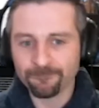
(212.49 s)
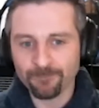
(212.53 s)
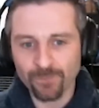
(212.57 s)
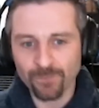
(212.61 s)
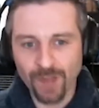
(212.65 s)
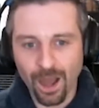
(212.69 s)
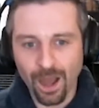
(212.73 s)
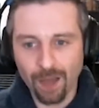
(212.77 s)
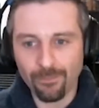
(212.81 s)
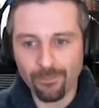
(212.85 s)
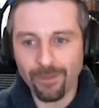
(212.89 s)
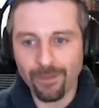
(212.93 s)

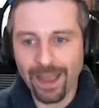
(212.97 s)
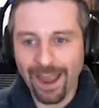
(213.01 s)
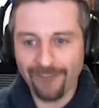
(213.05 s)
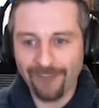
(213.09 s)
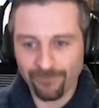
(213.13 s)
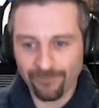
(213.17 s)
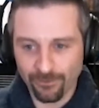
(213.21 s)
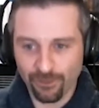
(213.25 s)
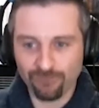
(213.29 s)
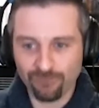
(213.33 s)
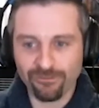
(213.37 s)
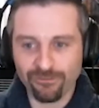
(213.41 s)

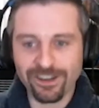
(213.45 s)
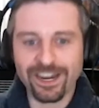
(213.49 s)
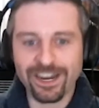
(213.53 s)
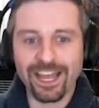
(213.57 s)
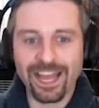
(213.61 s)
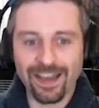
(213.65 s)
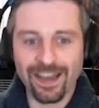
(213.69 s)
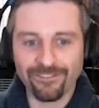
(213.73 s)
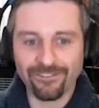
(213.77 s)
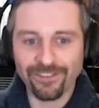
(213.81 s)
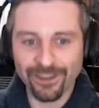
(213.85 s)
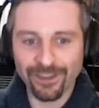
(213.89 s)
After
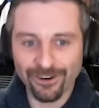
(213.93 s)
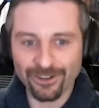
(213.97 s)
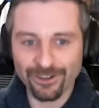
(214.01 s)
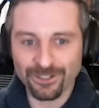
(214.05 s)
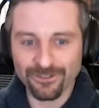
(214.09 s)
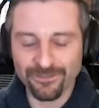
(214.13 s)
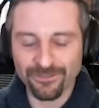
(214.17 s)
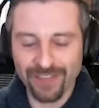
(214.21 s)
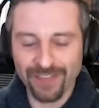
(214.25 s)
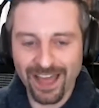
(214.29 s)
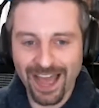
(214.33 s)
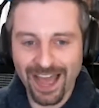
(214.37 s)
3.5 years
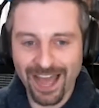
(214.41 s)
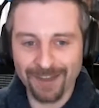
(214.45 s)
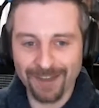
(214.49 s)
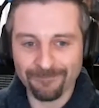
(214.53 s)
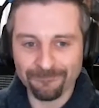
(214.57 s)
of that,